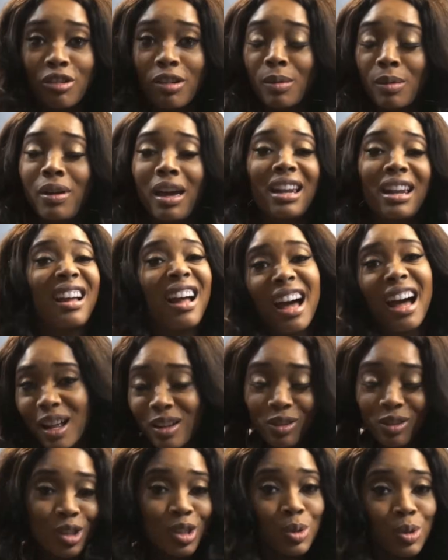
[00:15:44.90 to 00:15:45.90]
wife, the
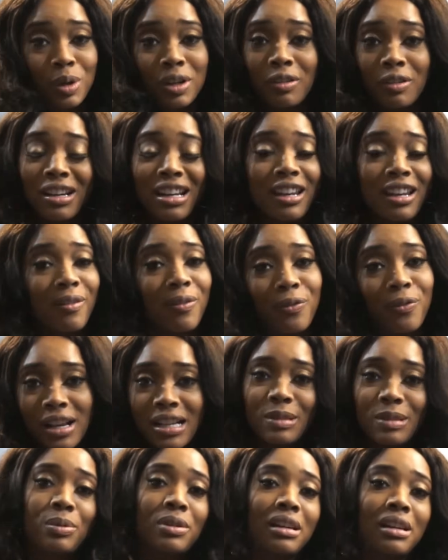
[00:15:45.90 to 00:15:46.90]
reformed street dude
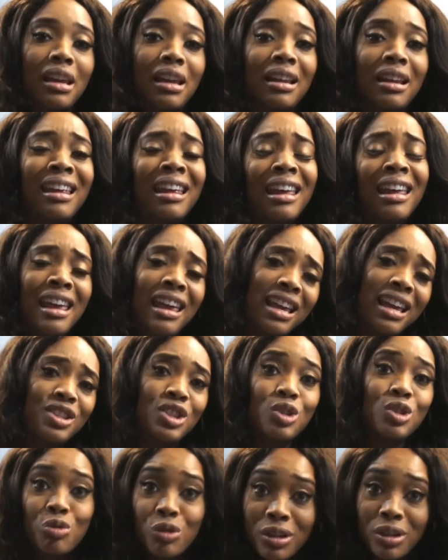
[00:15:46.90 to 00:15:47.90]
turned family
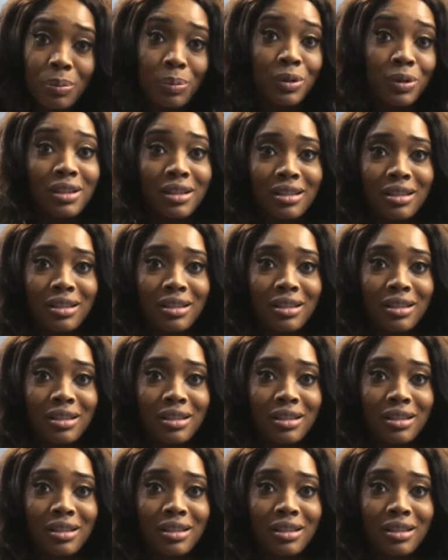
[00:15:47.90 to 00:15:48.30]
man. It's